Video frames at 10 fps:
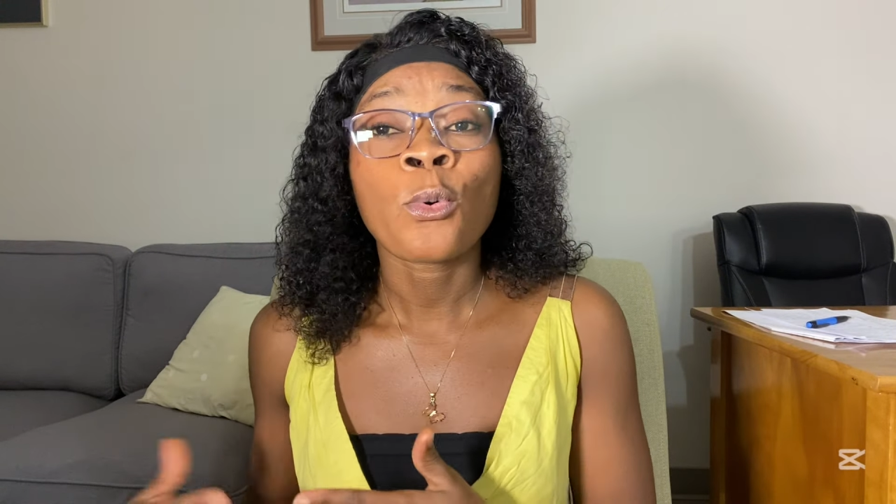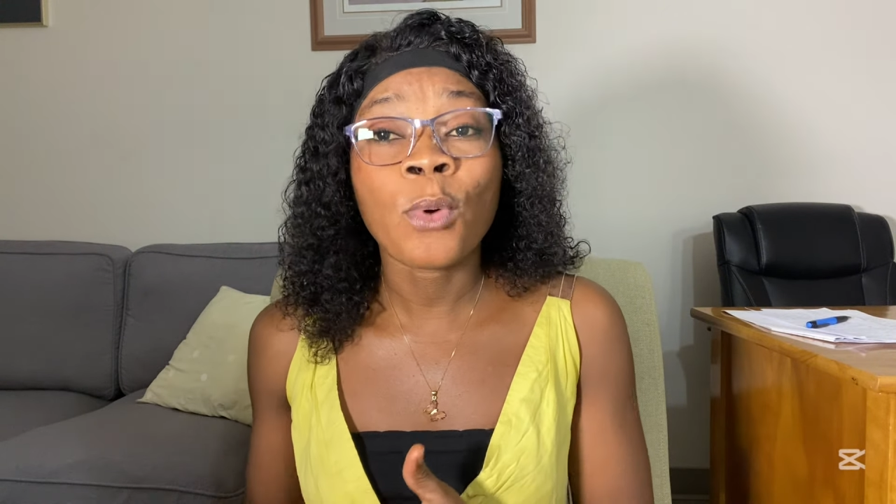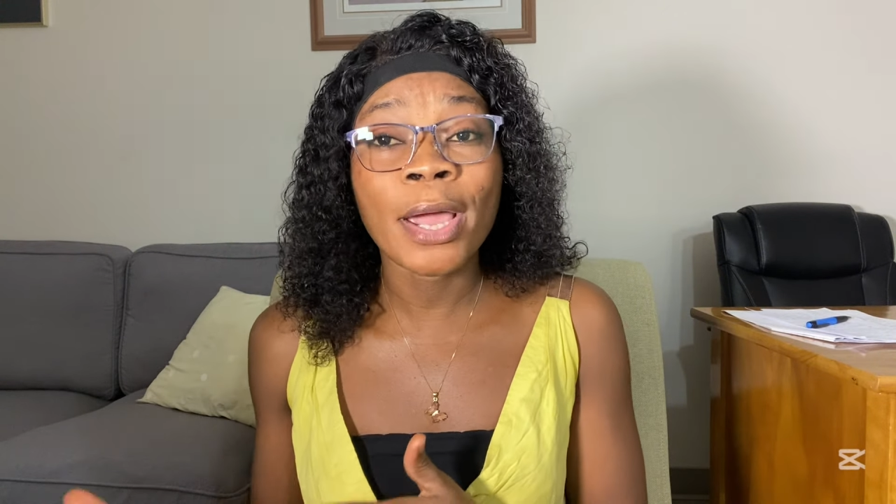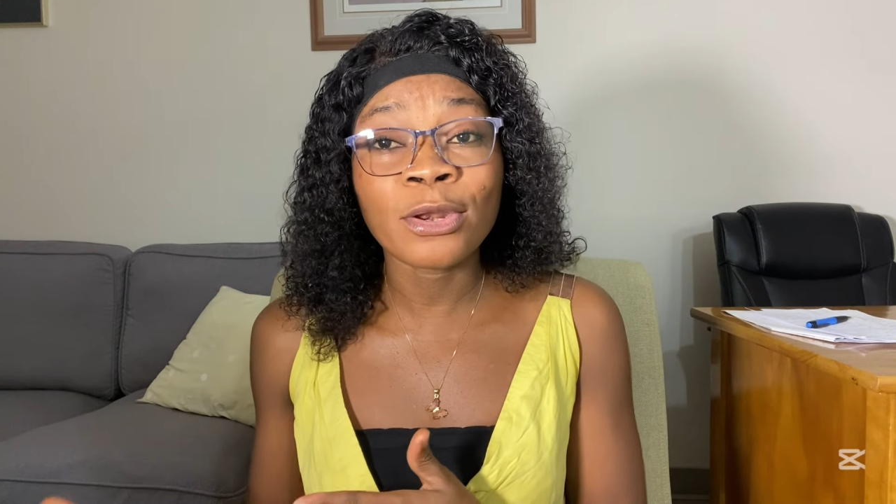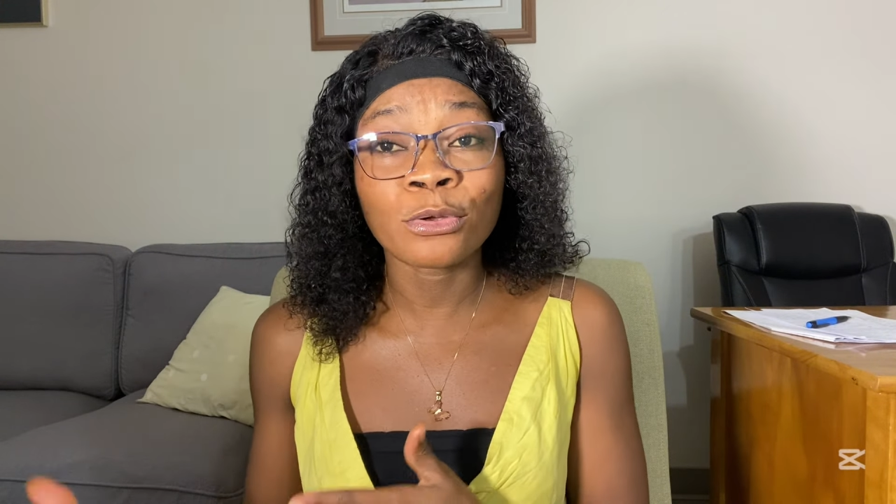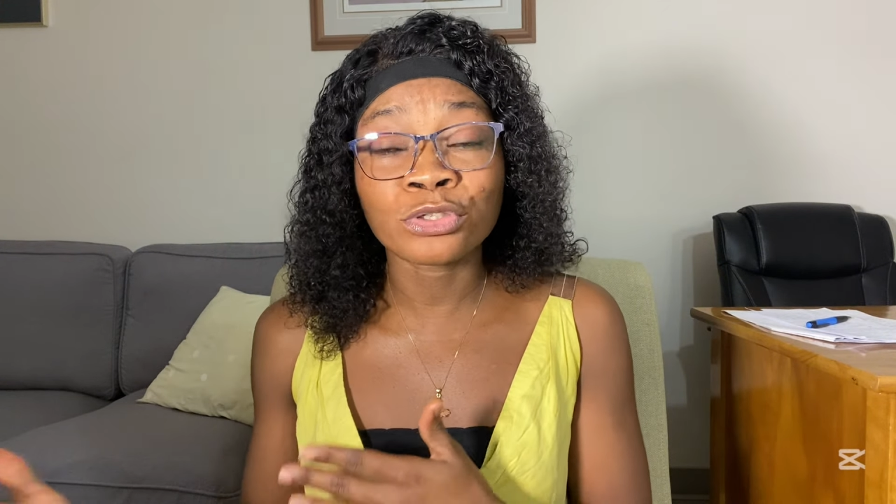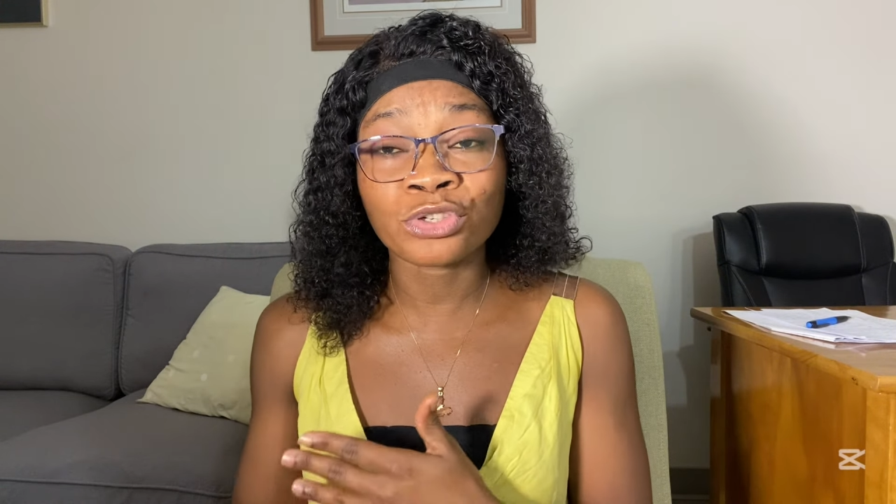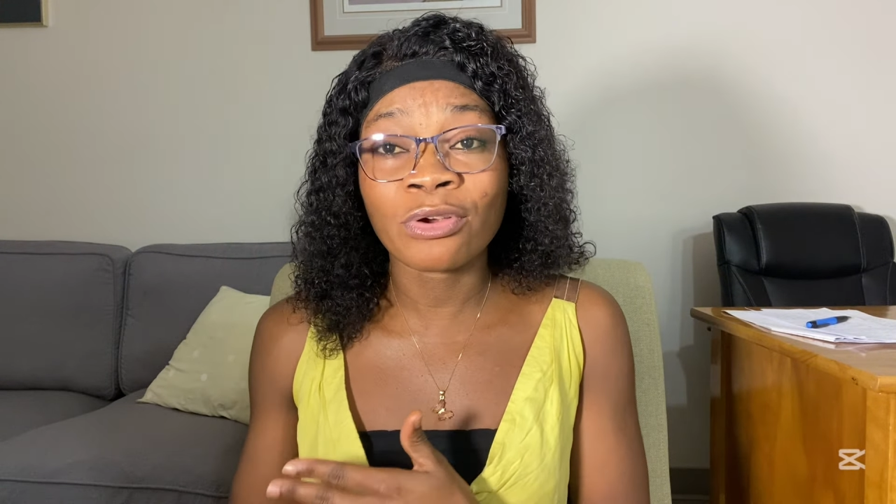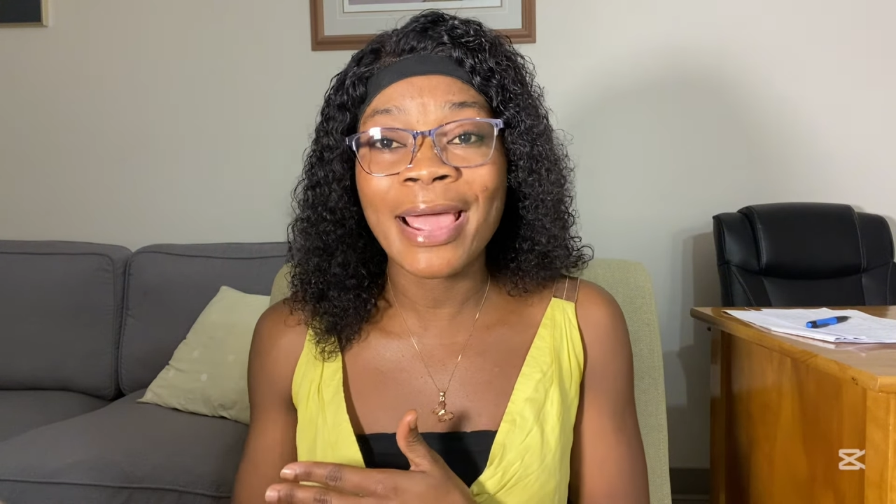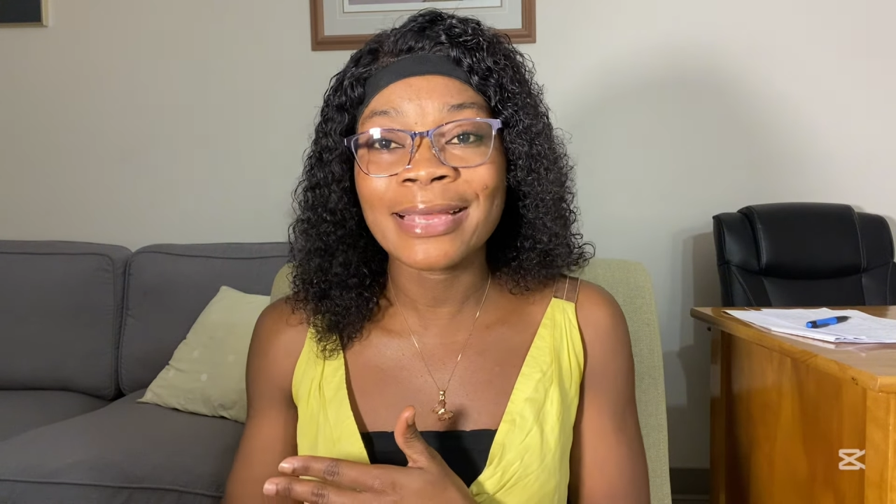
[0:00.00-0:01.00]
Why not
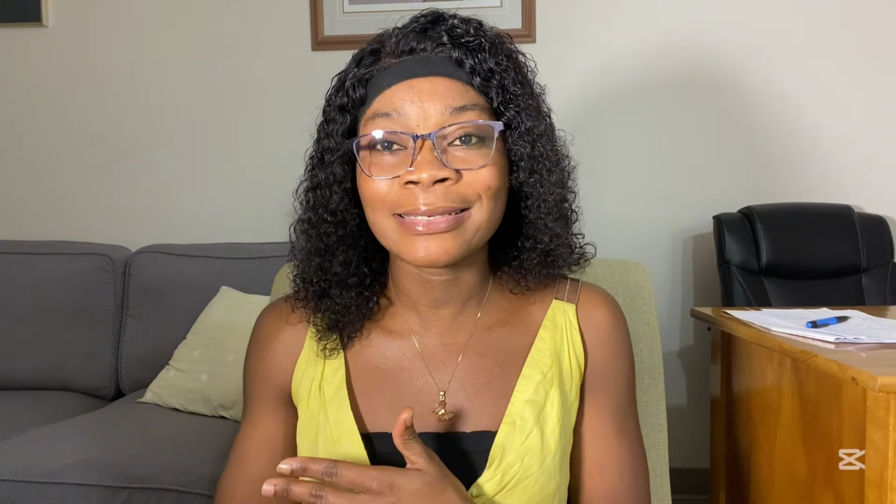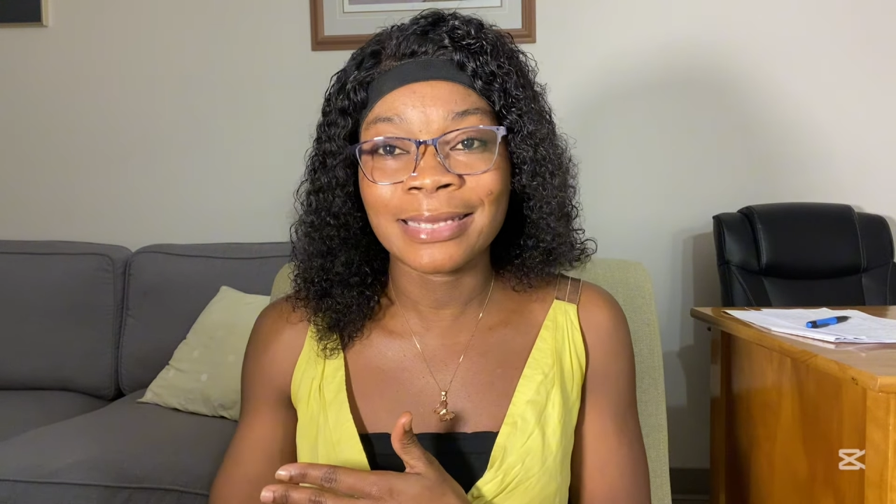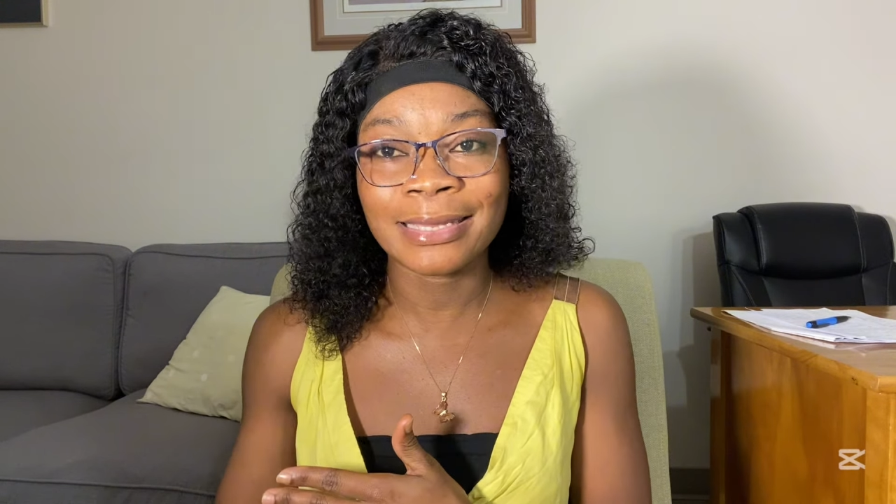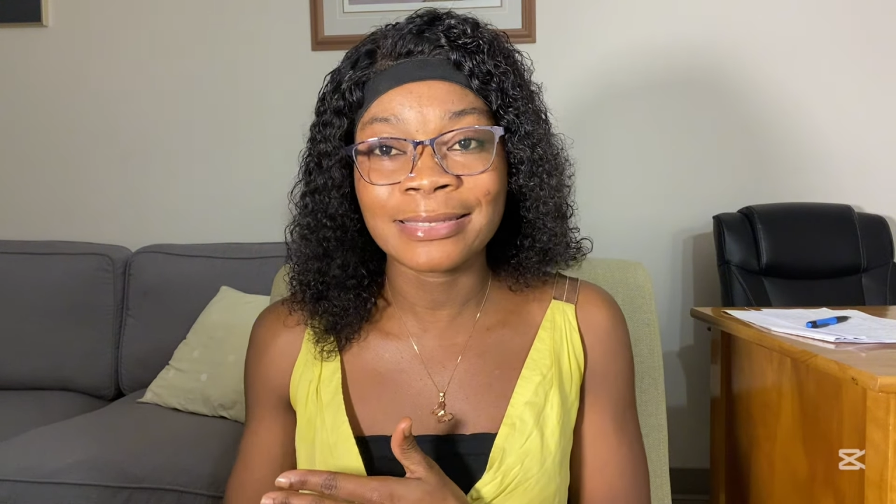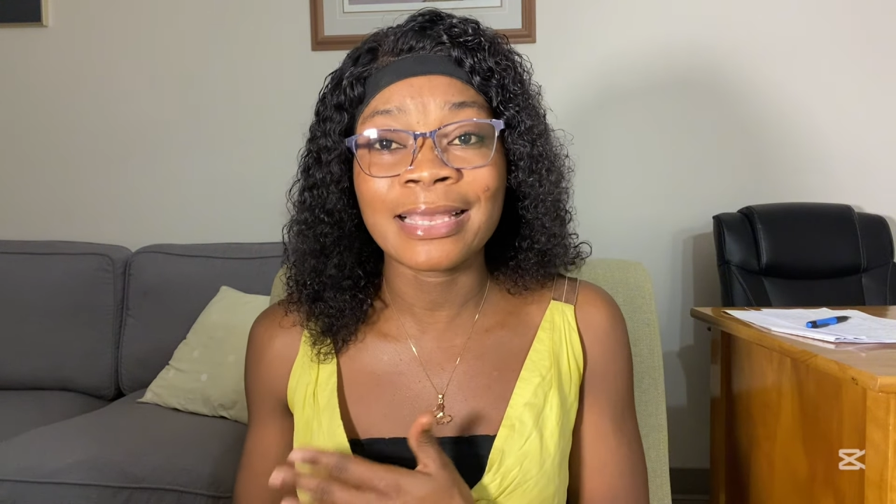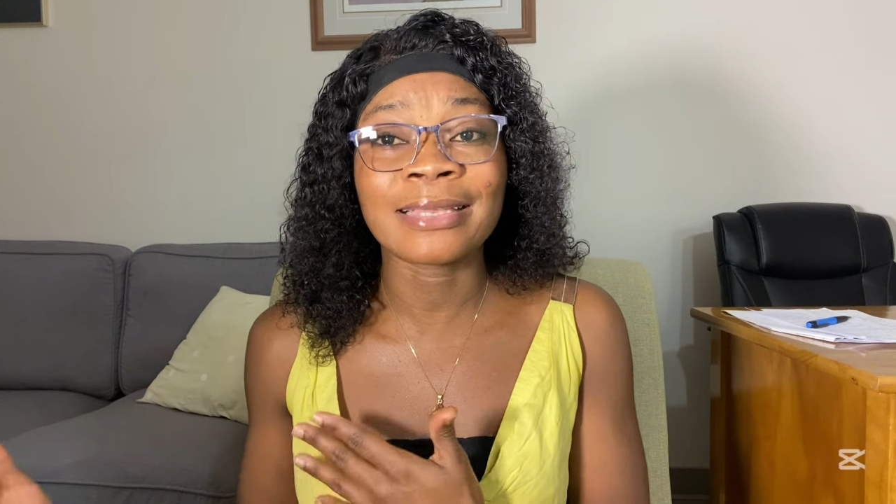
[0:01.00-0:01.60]
try this